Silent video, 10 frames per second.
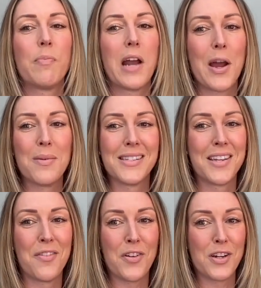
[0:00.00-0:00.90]
but I always
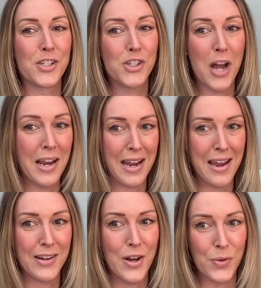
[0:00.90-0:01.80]
think of her as
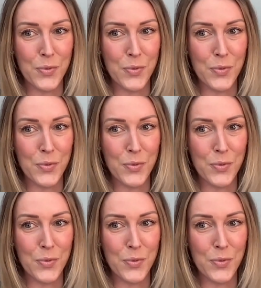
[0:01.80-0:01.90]
Cheyenne on